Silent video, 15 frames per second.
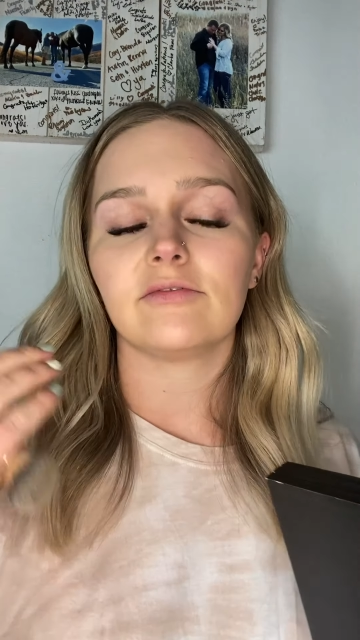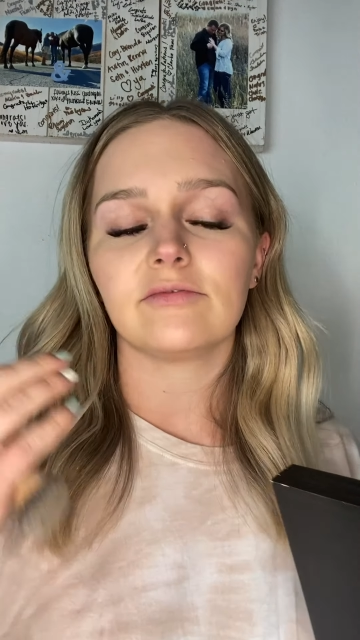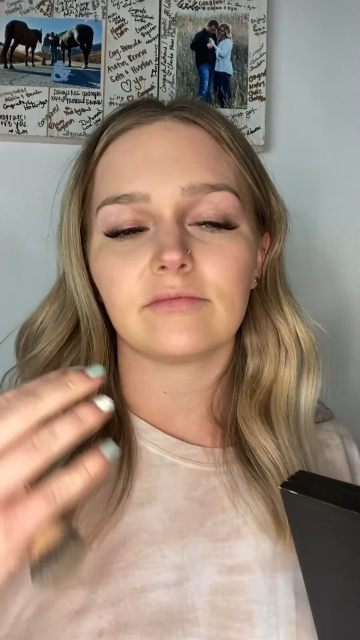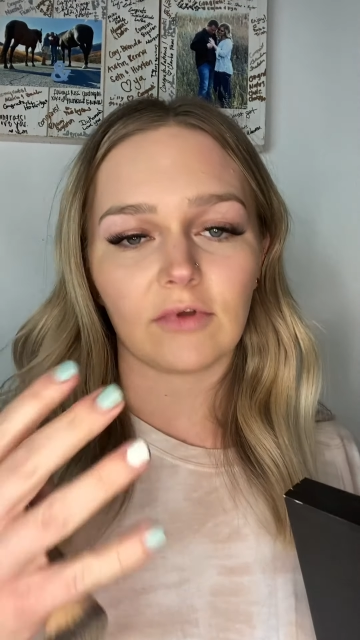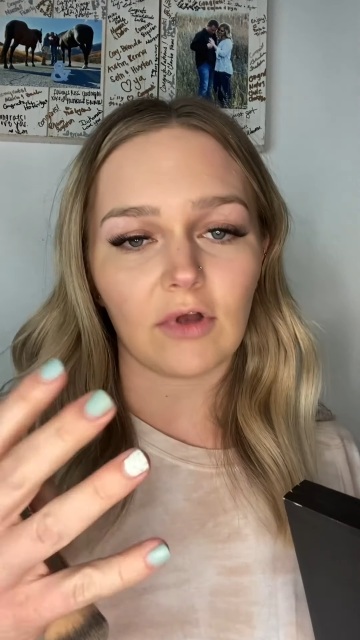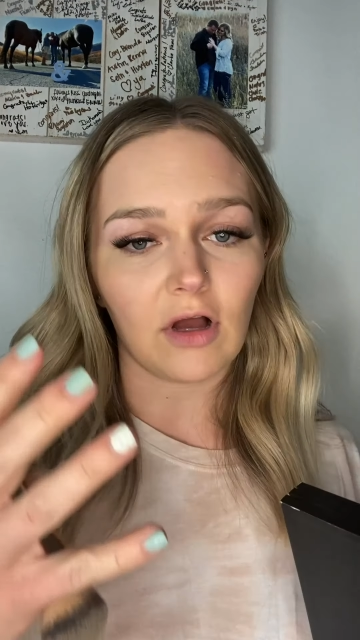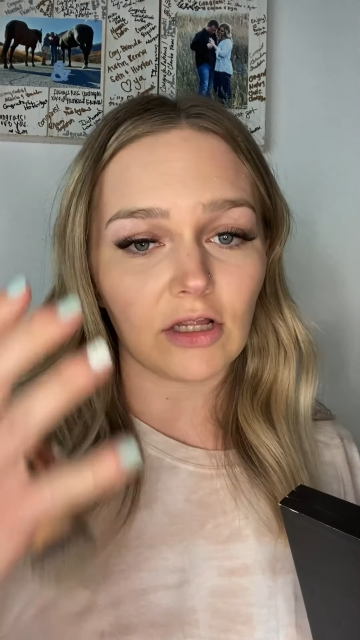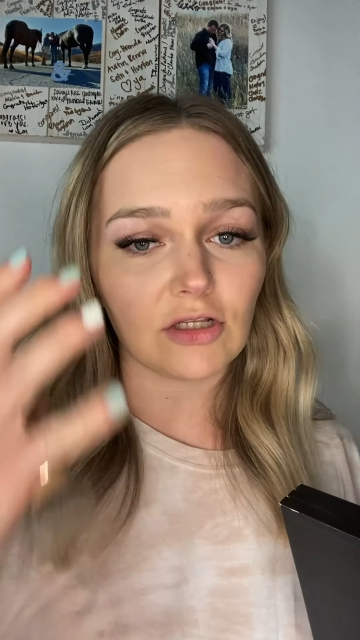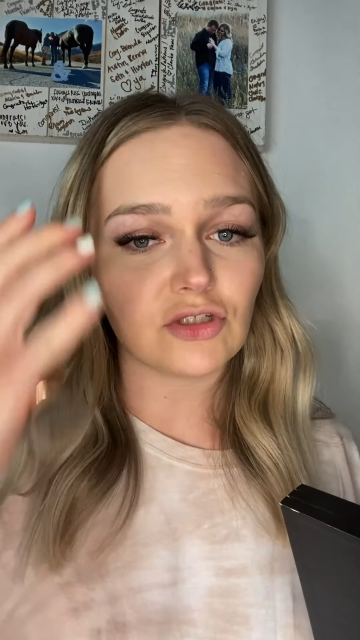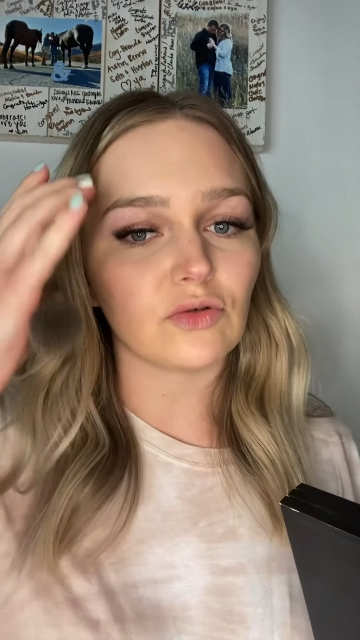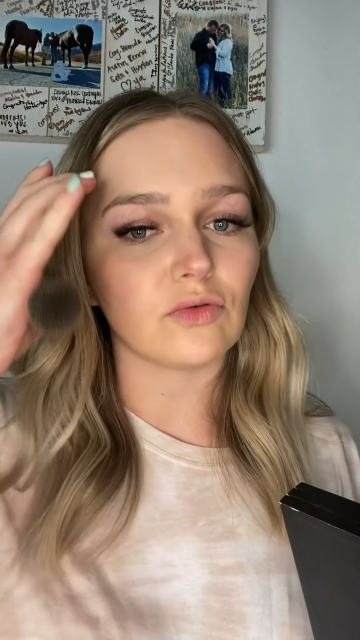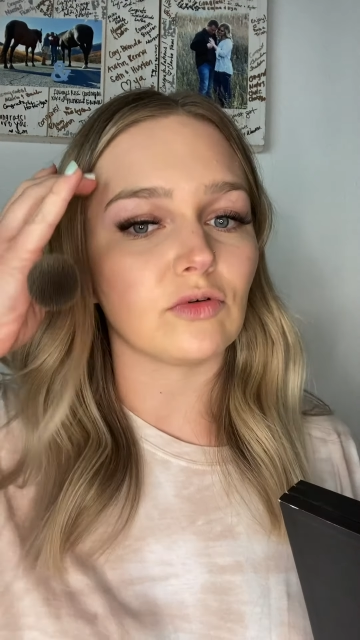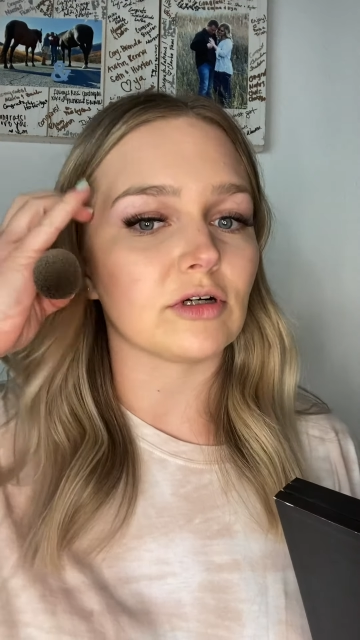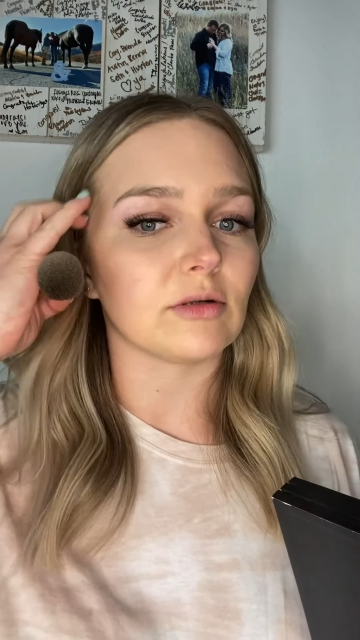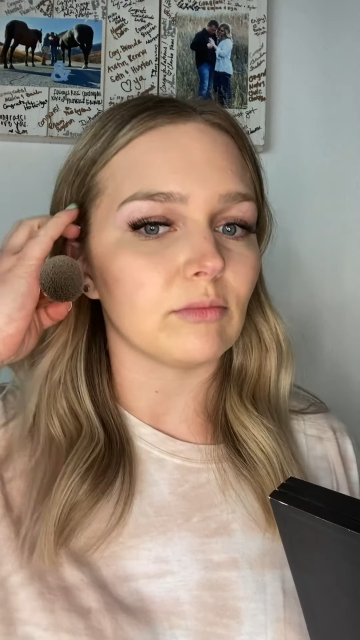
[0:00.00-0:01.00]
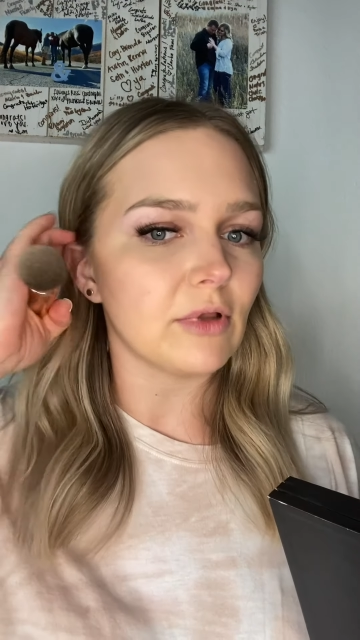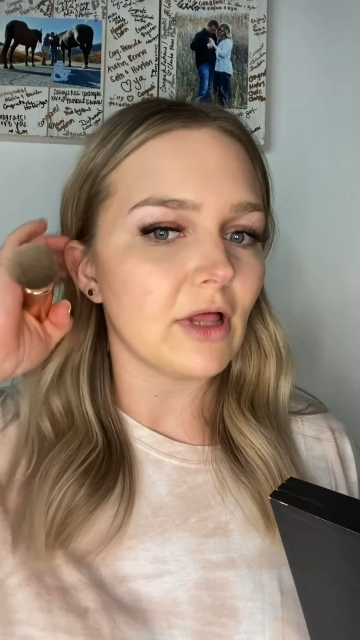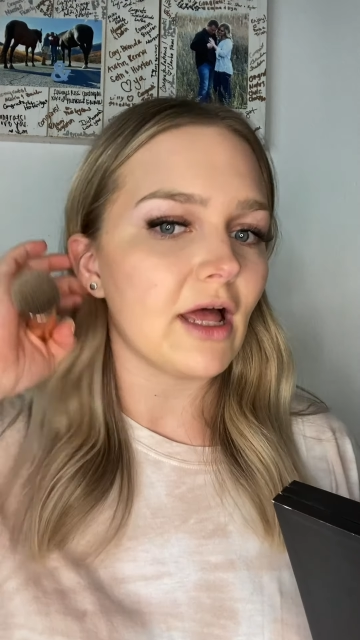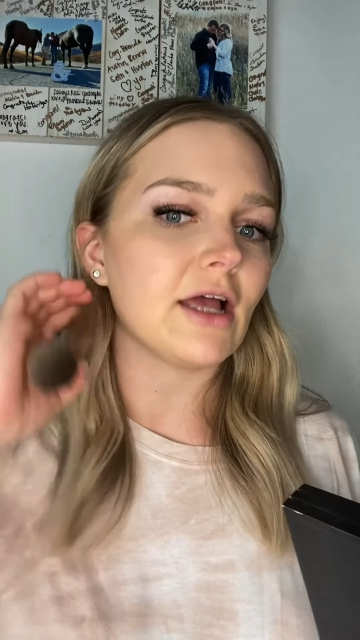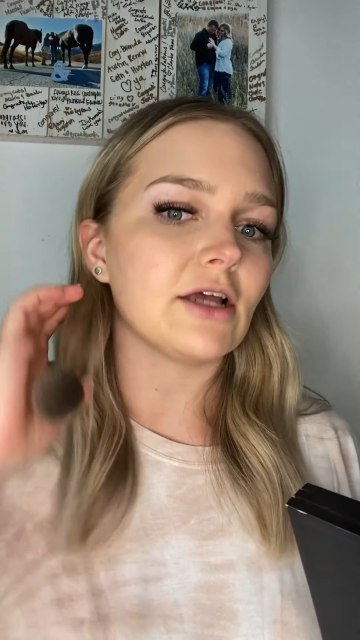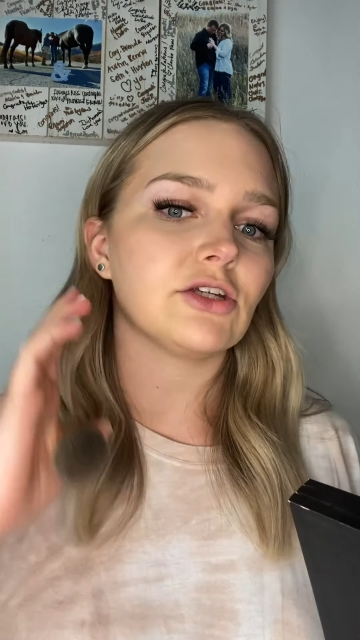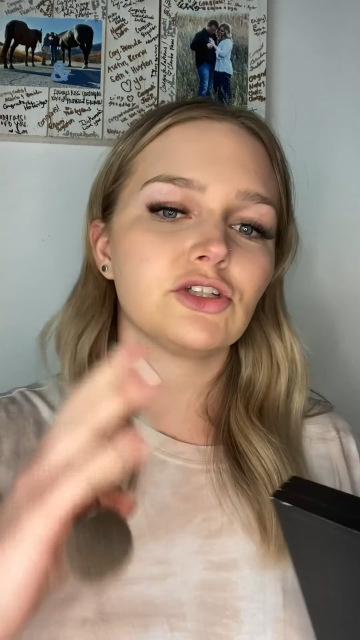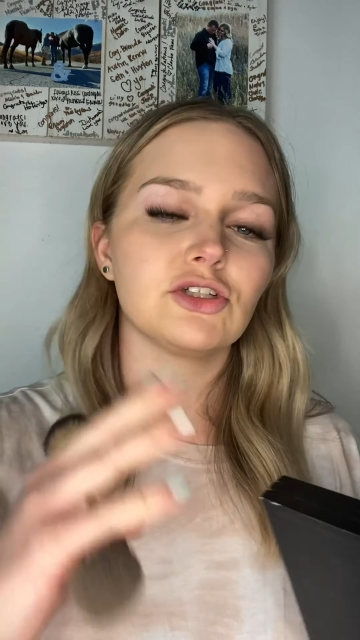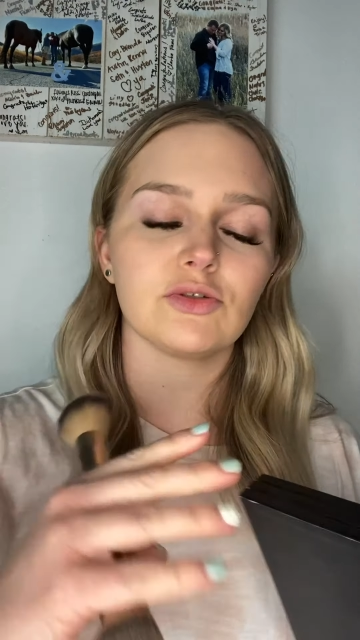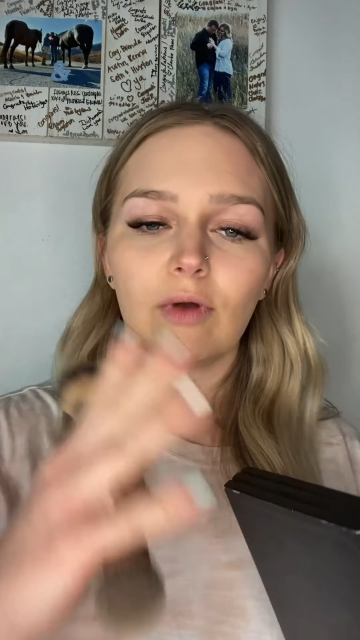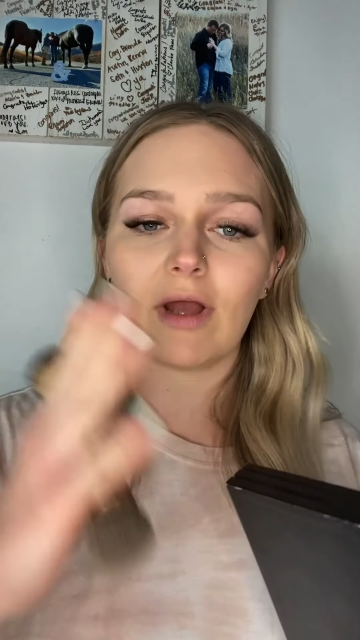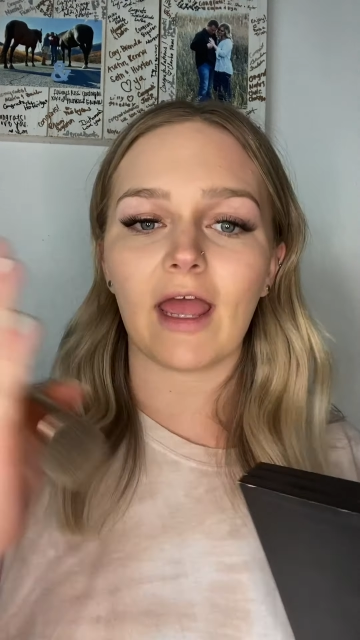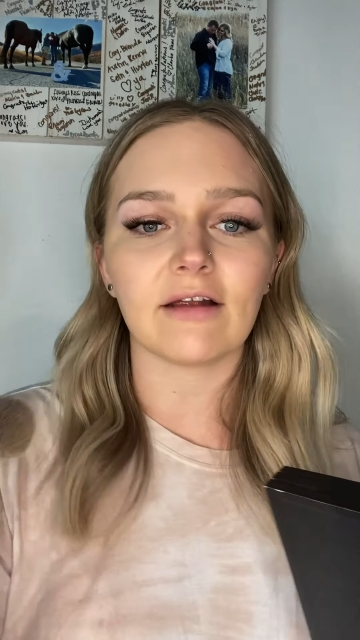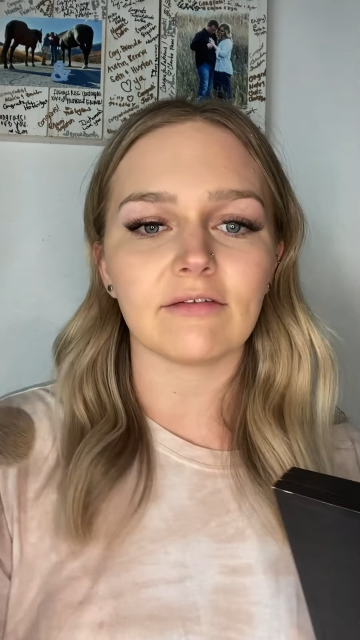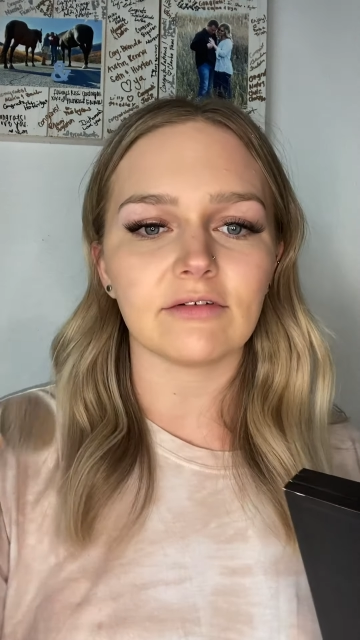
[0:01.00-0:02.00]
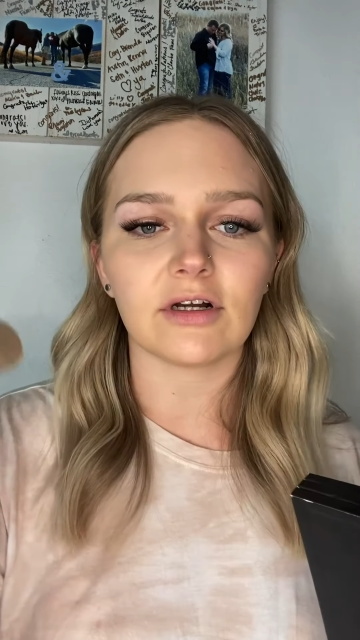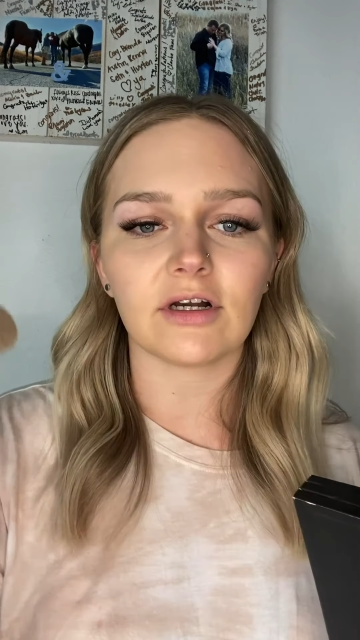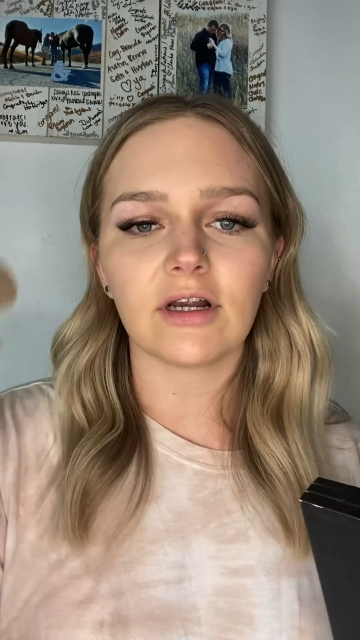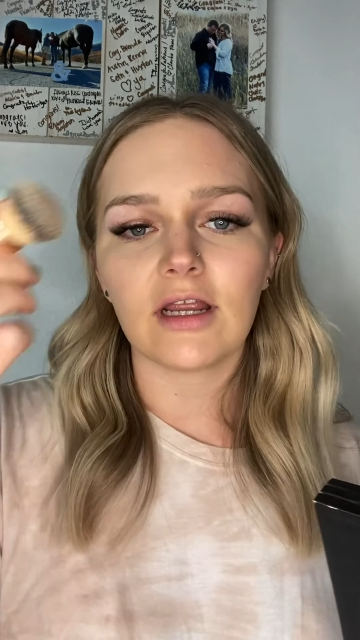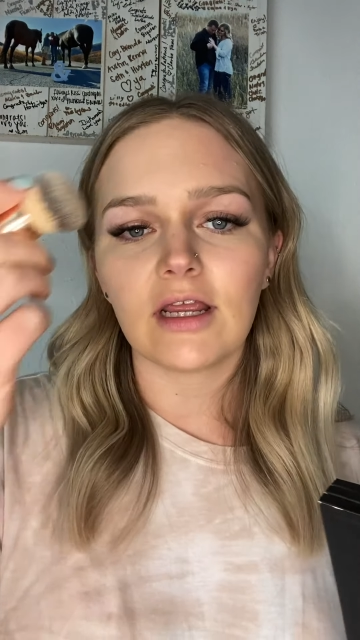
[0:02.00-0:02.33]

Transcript: contour, blush, whatever.